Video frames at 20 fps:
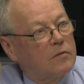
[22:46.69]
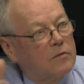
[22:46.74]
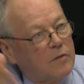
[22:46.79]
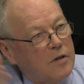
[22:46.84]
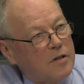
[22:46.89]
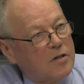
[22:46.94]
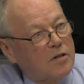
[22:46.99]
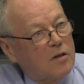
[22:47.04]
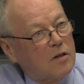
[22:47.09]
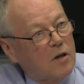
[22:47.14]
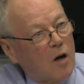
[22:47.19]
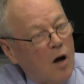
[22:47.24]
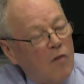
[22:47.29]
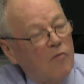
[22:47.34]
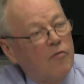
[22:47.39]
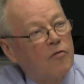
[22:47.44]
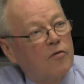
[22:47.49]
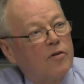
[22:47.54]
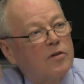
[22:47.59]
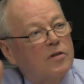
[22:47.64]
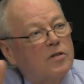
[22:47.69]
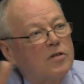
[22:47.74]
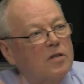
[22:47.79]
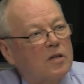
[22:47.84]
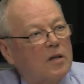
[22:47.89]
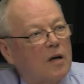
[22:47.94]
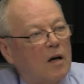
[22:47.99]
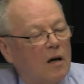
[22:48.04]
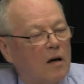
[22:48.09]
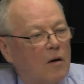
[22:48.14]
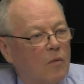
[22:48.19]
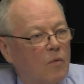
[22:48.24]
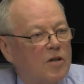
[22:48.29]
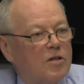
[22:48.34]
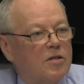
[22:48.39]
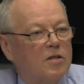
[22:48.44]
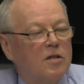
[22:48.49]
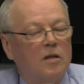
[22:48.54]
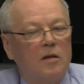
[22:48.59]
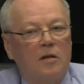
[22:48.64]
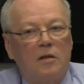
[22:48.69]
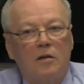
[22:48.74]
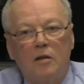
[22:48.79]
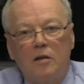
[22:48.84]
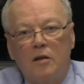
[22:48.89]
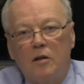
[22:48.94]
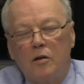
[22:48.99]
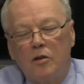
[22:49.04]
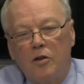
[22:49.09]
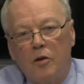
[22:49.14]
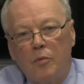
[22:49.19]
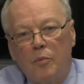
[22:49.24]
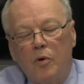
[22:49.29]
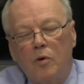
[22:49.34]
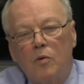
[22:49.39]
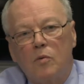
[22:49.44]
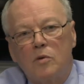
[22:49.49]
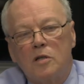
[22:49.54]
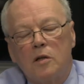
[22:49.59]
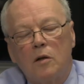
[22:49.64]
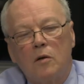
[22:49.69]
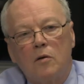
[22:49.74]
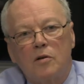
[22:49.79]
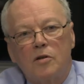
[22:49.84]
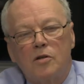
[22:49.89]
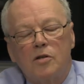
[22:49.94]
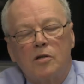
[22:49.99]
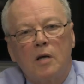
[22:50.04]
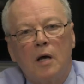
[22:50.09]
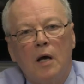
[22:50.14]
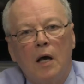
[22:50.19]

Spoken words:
recent conference, which the book was launched,